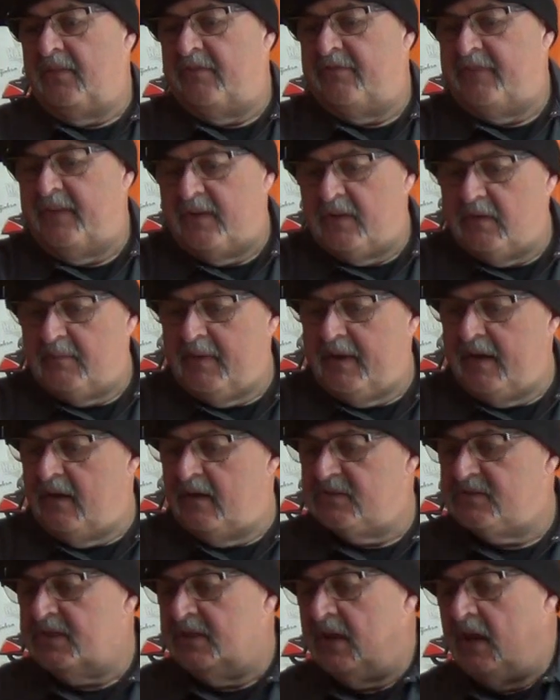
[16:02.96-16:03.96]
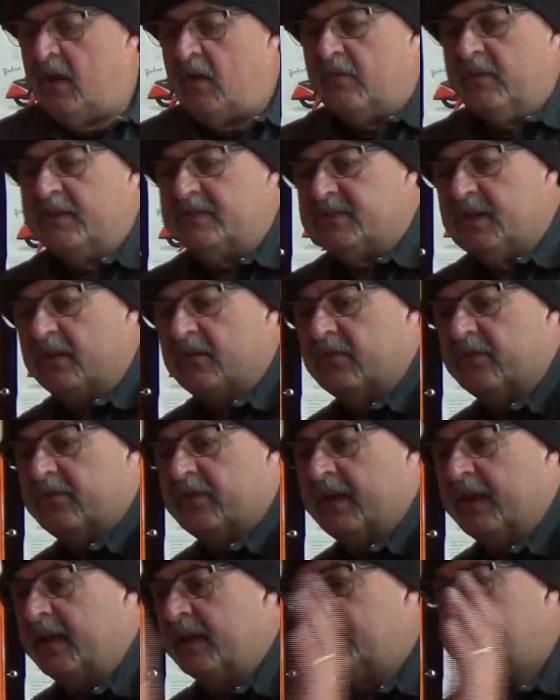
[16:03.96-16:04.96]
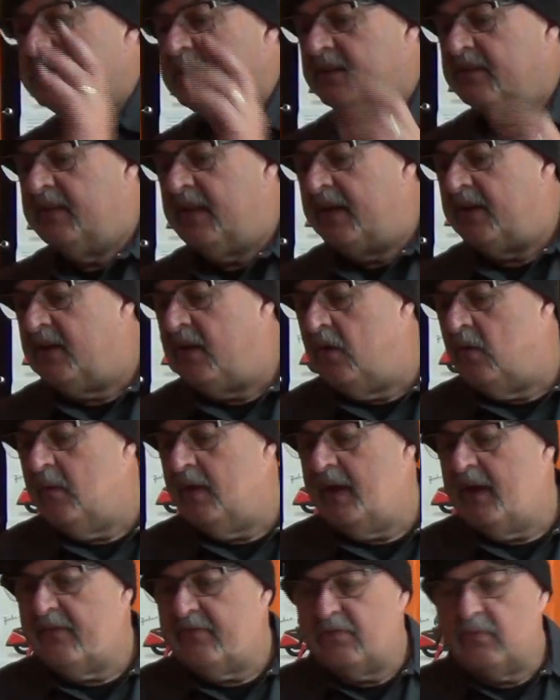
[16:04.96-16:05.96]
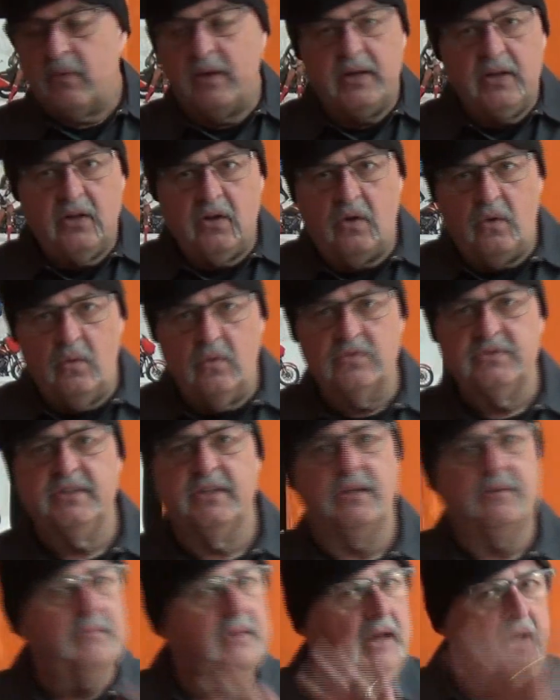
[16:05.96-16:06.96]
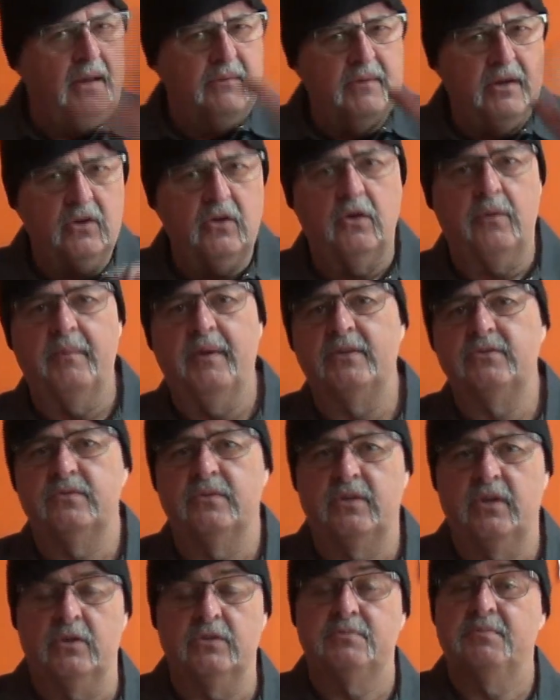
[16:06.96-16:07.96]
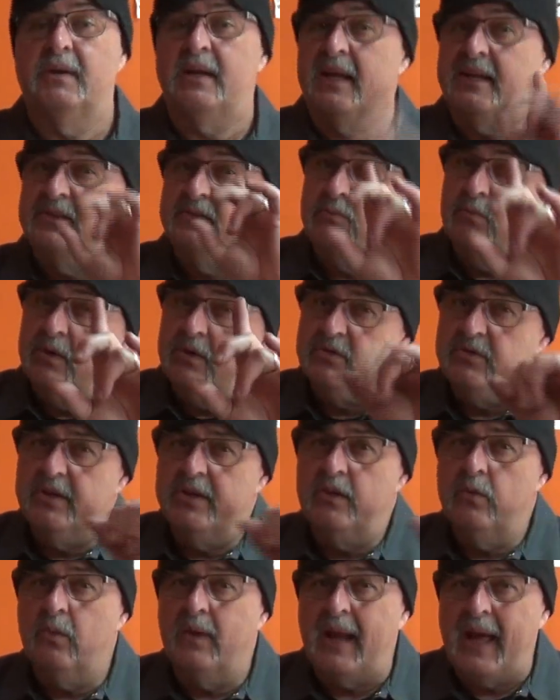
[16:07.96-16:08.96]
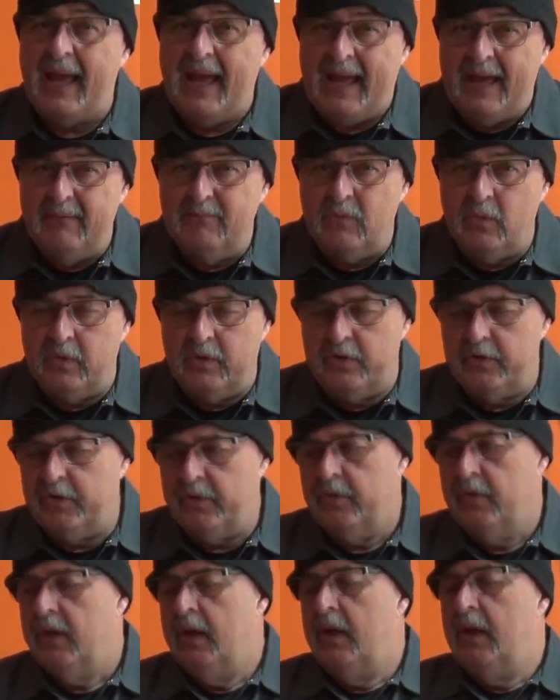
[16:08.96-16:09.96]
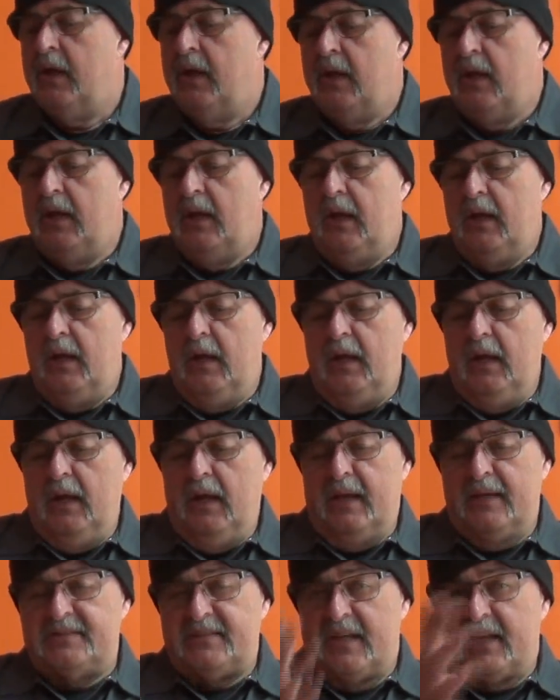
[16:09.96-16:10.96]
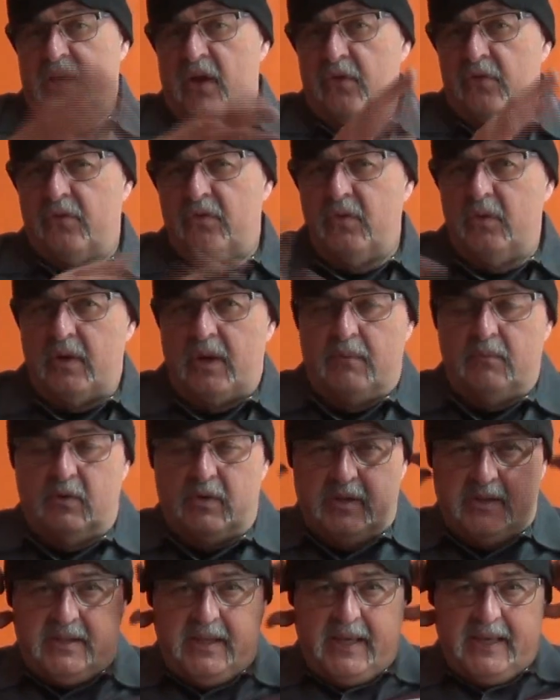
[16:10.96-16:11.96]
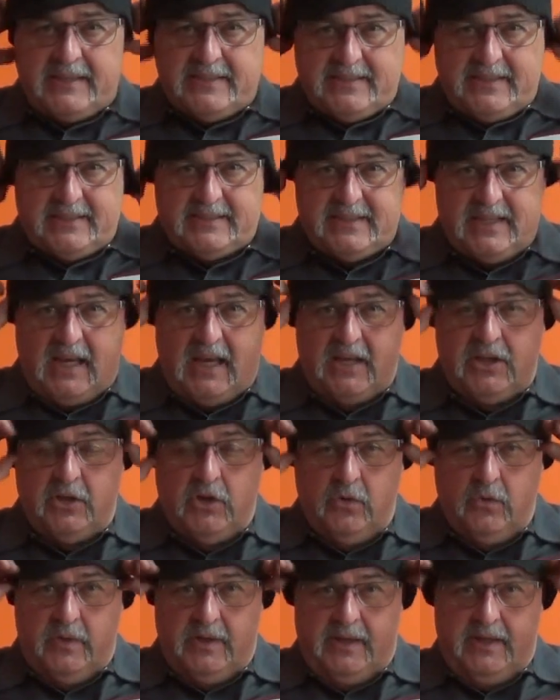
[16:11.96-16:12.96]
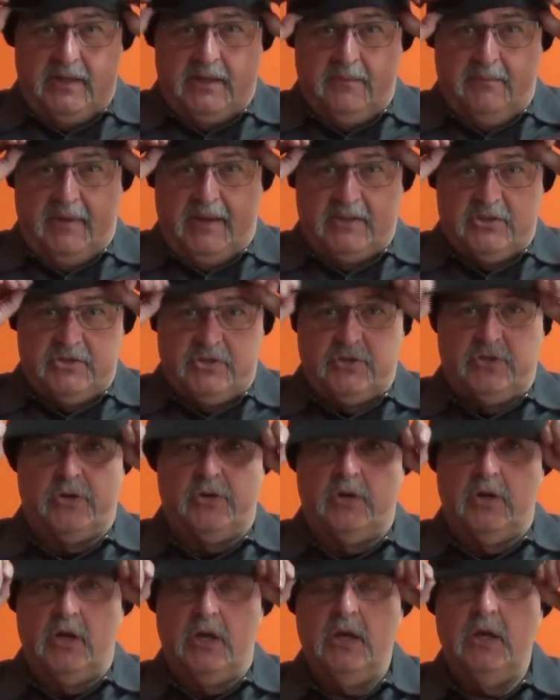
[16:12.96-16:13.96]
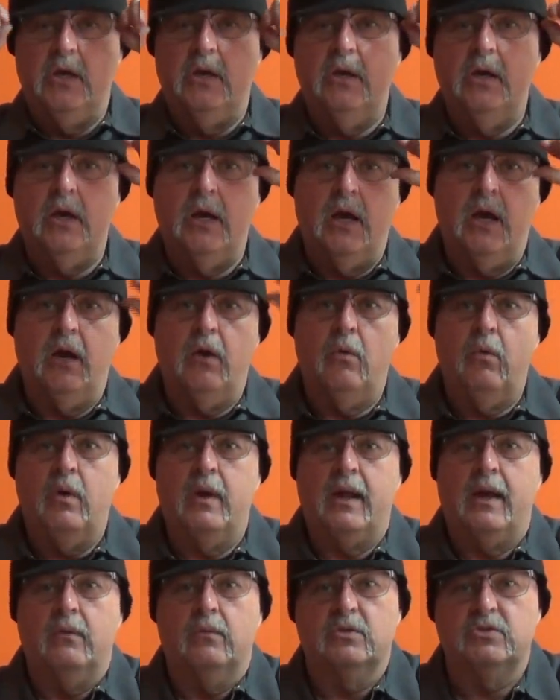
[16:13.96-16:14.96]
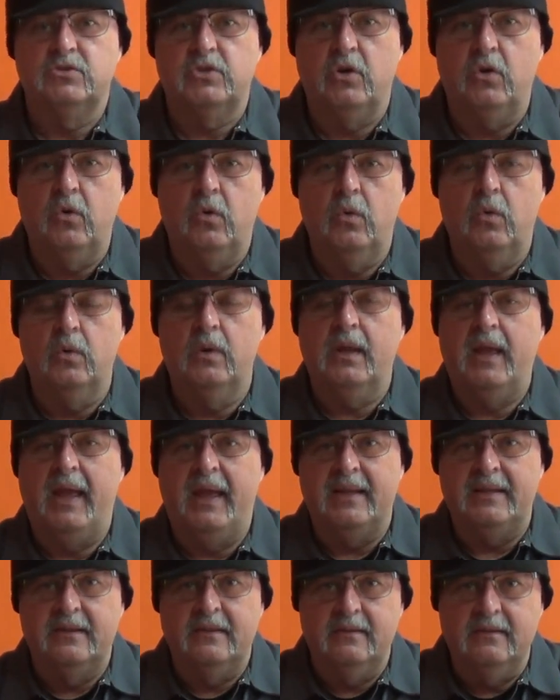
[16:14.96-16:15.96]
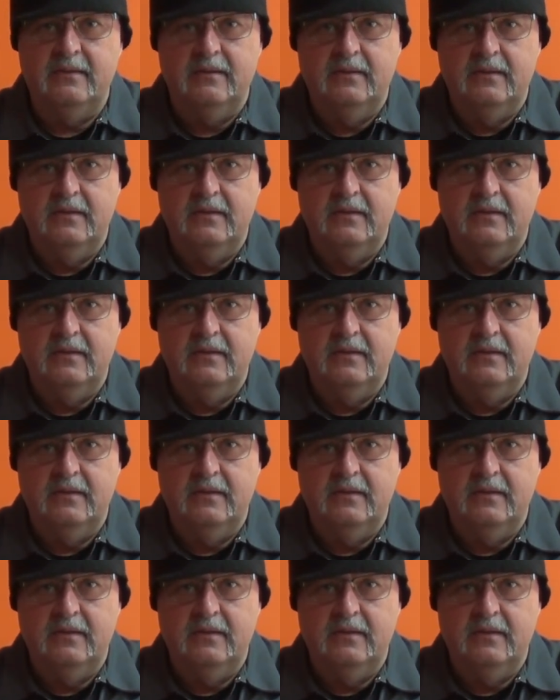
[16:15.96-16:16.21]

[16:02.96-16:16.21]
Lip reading: the fender mounts and all these other things that don't have threaded holes in them, I'm not going to mess with those, but I will tell you what I am going to do. As I go through it, I'm going to test its continuity to make sure what I was told and